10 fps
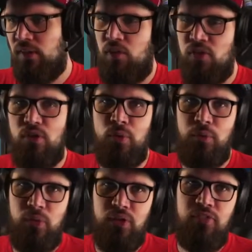Of course, we
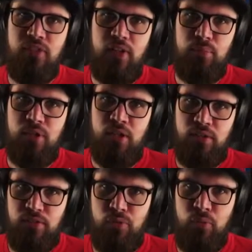will fill up all
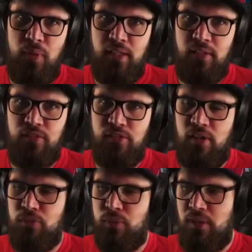these remaining
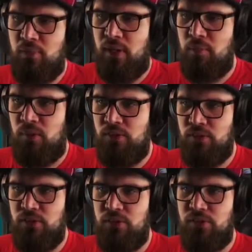slots with upgrade
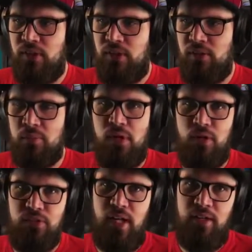modules to get the
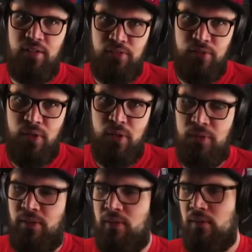most out of your
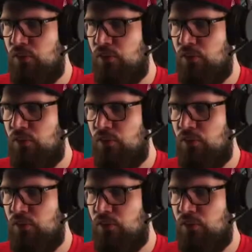roamer.